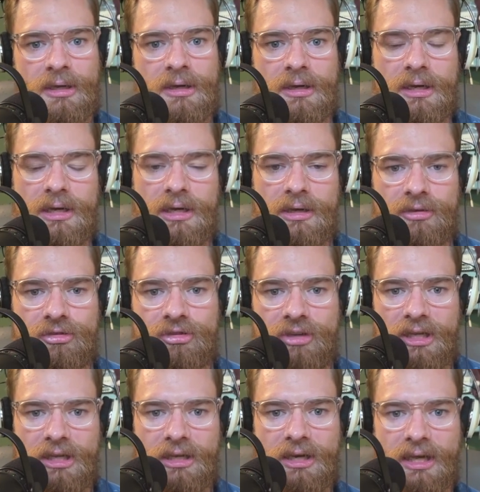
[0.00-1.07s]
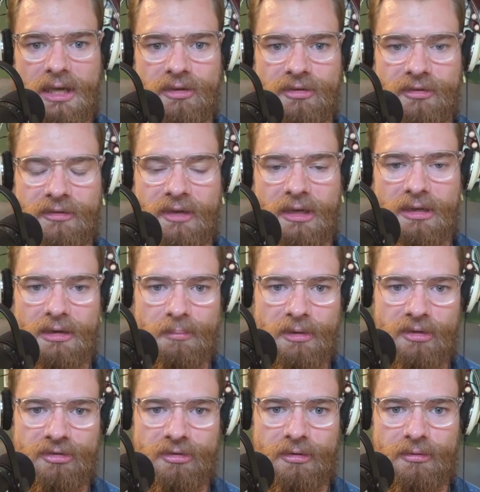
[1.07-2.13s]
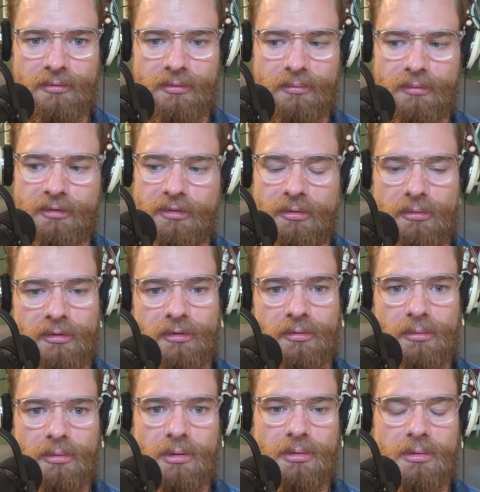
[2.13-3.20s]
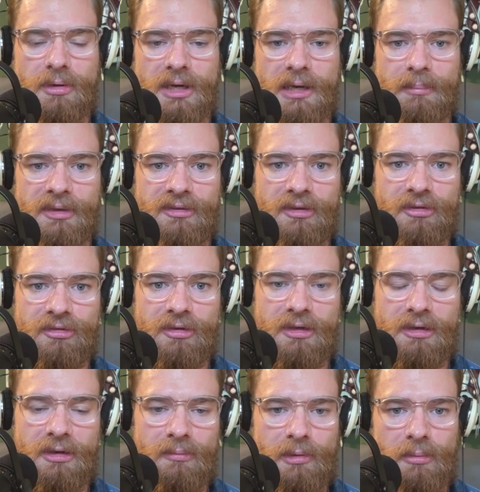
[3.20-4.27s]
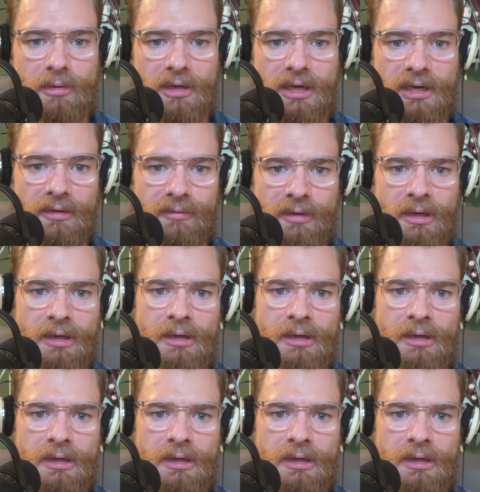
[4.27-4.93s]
uh, Shane had just taken a bunch of students to a local competition, and we were kind of